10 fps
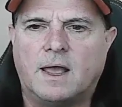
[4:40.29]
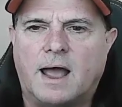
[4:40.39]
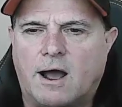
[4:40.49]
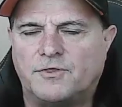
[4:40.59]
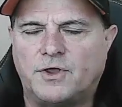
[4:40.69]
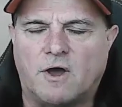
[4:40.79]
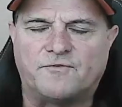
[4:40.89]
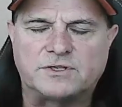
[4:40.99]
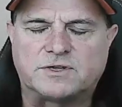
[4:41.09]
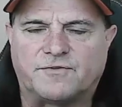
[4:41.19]
How the
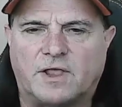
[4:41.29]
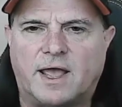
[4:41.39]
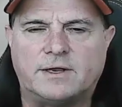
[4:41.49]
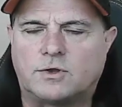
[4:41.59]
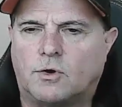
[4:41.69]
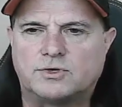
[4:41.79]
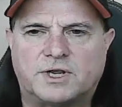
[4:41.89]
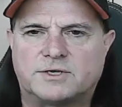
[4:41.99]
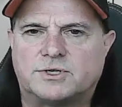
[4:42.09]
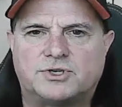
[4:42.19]
offensive line coach
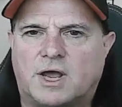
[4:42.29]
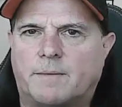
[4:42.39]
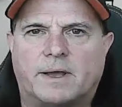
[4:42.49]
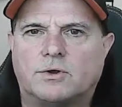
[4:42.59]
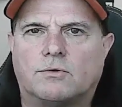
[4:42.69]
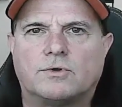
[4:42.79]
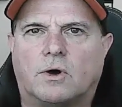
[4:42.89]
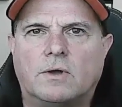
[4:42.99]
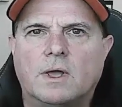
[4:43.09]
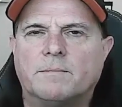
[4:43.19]
has a job, I don't
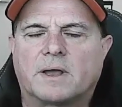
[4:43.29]
know.